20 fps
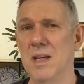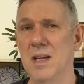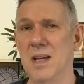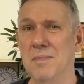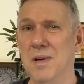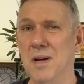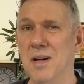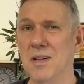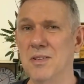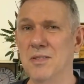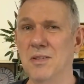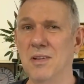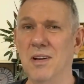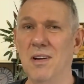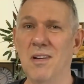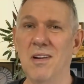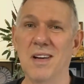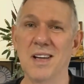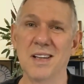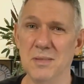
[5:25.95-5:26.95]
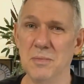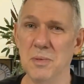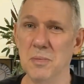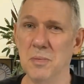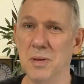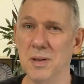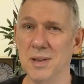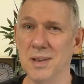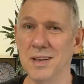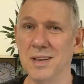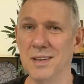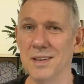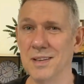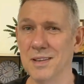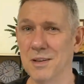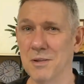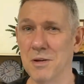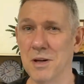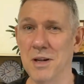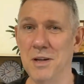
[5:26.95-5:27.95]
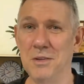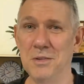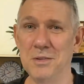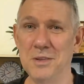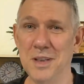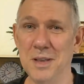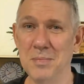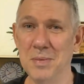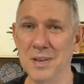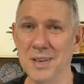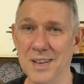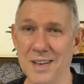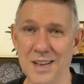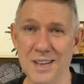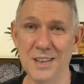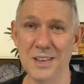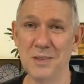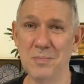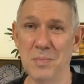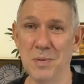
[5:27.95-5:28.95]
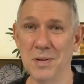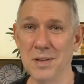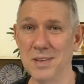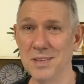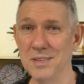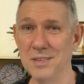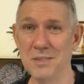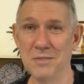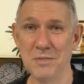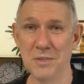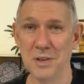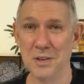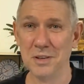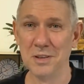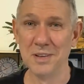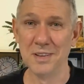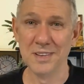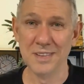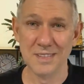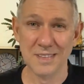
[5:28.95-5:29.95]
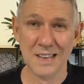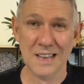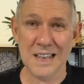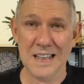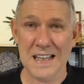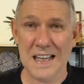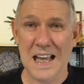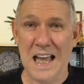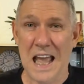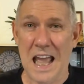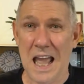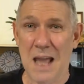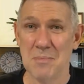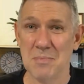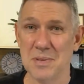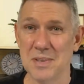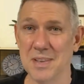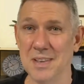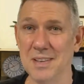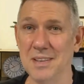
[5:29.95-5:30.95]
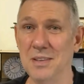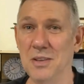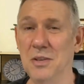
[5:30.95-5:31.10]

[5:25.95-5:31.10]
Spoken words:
I sort of like it when my credit or debit card expires and I find all these apps that,